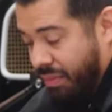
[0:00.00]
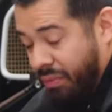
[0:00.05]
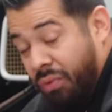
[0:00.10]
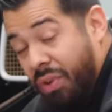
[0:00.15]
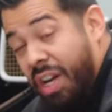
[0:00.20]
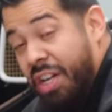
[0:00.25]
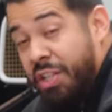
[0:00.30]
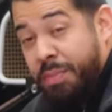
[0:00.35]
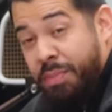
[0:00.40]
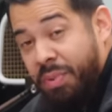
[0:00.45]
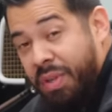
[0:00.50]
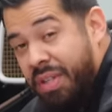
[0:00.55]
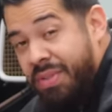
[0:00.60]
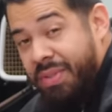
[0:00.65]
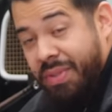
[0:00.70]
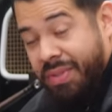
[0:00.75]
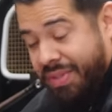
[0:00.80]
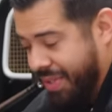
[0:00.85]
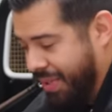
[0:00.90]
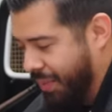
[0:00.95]
fresh
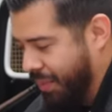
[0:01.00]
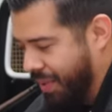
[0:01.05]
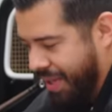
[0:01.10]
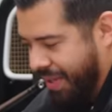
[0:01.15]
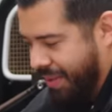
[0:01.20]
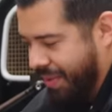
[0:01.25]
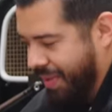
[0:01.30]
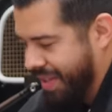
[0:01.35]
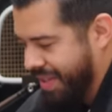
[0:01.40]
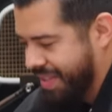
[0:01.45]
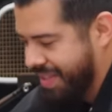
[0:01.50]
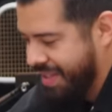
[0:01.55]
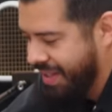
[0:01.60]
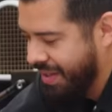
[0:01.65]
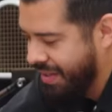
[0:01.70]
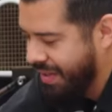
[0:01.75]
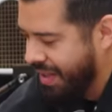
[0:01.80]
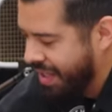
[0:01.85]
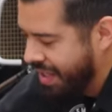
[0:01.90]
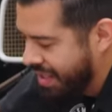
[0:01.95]
bristles to work with.
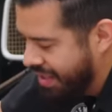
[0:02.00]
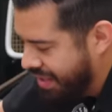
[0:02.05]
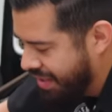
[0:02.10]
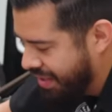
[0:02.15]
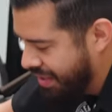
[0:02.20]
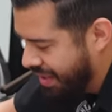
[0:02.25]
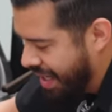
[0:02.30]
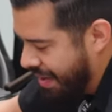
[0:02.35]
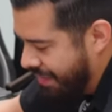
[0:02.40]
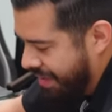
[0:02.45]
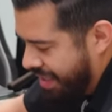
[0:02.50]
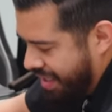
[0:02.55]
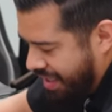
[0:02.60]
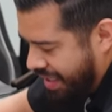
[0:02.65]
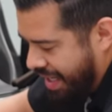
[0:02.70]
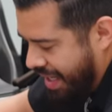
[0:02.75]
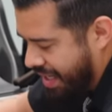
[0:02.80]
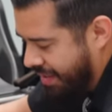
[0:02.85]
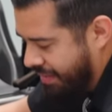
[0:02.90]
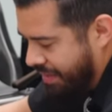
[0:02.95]
So you don't have any
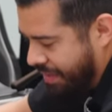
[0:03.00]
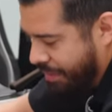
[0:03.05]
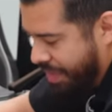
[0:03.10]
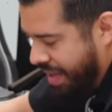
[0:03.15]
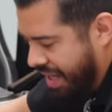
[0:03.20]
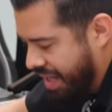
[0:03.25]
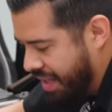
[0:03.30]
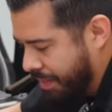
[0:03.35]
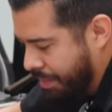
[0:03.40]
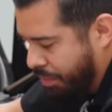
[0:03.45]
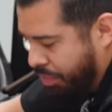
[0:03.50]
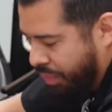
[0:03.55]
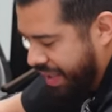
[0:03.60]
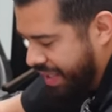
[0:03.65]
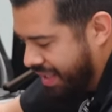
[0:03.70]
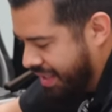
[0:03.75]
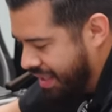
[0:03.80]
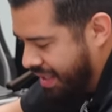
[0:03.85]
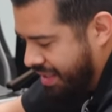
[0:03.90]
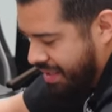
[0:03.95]
kind of embedded
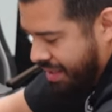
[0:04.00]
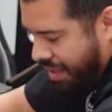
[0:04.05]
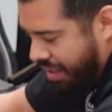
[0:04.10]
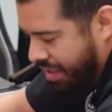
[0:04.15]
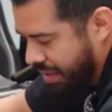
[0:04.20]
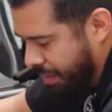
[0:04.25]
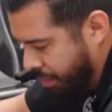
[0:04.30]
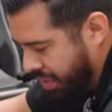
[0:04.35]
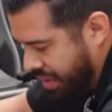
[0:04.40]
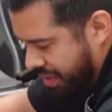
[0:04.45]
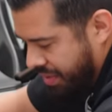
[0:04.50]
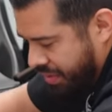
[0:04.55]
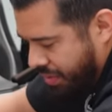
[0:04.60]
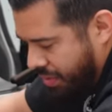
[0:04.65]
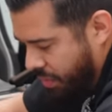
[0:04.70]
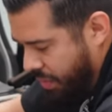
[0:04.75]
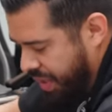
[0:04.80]
brake dust on the bristles,